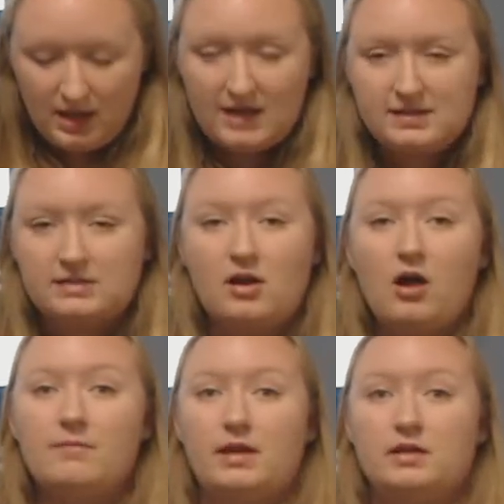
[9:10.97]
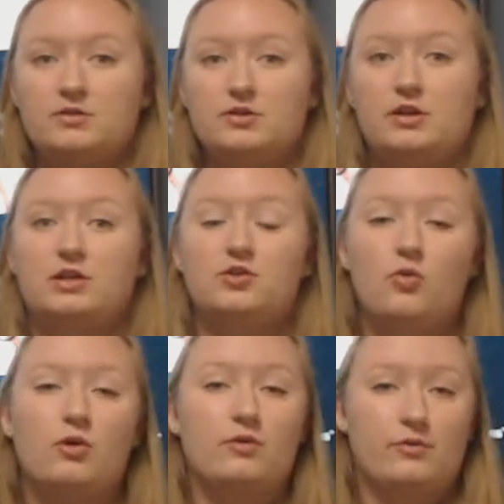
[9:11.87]
As a top manager in
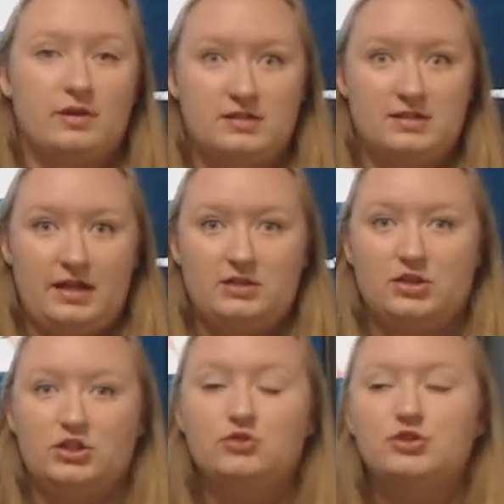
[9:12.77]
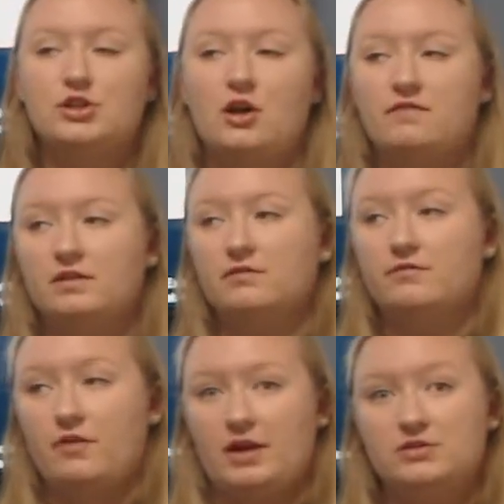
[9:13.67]
your organization, you should not feel
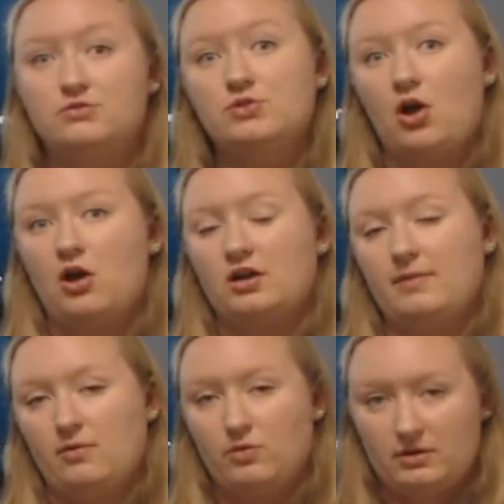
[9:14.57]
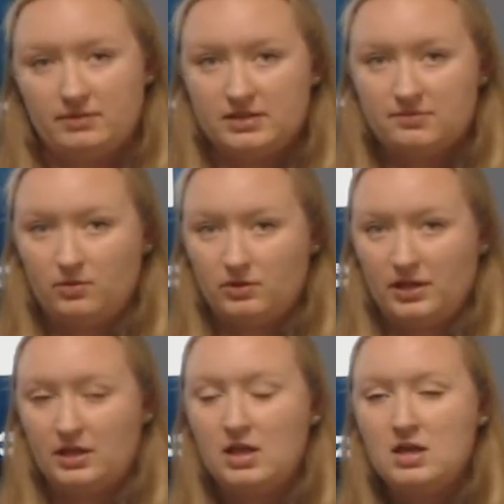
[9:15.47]
afraid to talk about workplace
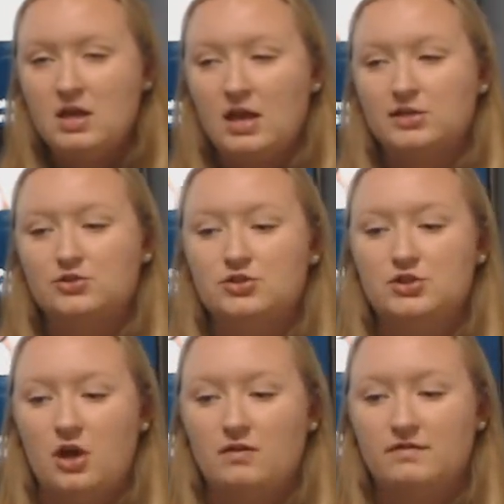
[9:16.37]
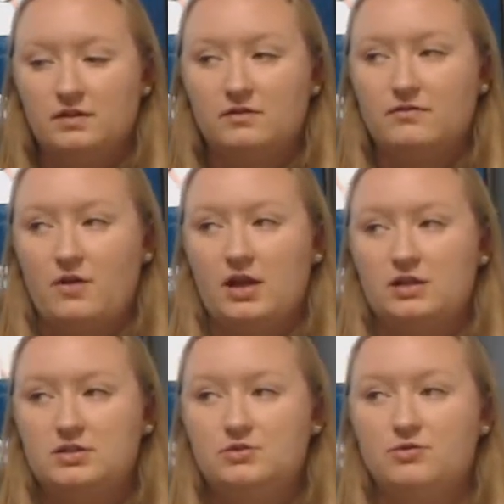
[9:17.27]
bullying, and you should not feel
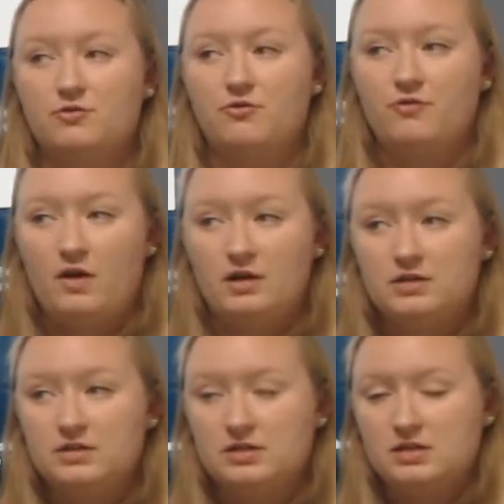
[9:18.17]
afraid to confront